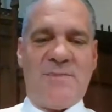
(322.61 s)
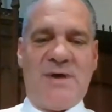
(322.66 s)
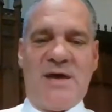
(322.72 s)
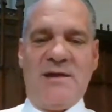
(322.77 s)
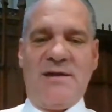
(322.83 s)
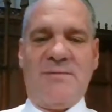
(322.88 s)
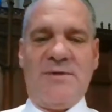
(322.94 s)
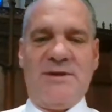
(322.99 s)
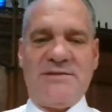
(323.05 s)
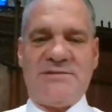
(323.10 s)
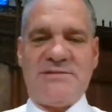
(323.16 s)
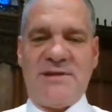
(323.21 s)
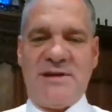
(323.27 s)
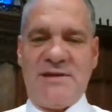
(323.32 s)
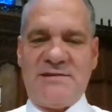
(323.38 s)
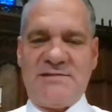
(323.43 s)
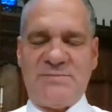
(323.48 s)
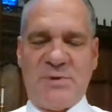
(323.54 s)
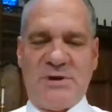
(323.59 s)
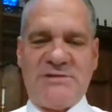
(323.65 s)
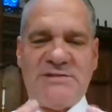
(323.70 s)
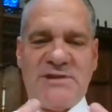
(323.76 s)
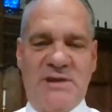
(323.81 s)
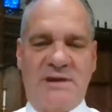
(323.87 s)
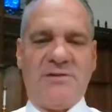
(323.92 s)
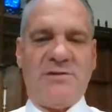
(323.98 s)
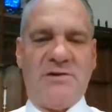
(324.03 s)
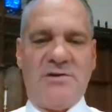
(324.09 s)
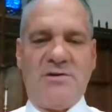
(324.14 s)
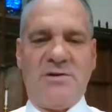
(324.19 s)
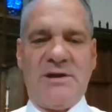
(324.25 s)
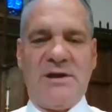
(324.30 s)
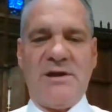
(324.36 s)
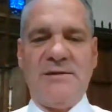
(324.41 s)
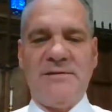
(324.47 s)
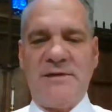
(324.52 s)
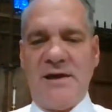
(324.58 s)
elements that is
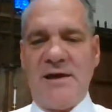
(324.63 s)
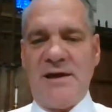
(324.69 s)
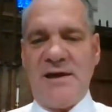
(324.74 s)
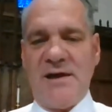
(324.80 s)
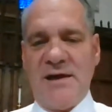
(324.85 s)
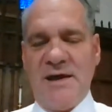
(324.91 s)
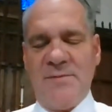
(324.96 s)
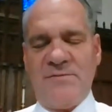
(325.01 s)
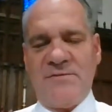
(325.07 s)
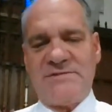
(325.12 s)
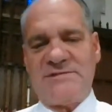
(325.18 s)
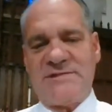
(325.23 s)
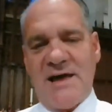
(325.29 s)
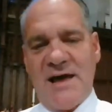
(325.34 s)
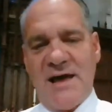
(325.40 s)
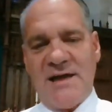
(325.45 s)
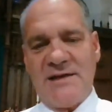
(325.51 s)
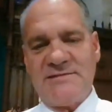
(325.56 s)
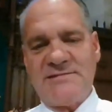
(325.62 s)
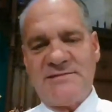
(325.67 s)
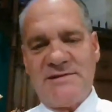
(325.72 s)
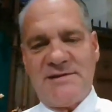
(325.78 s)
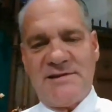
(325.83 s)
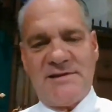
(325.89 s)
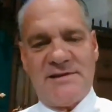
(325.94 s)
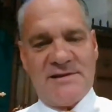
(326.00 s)
particularly emphasized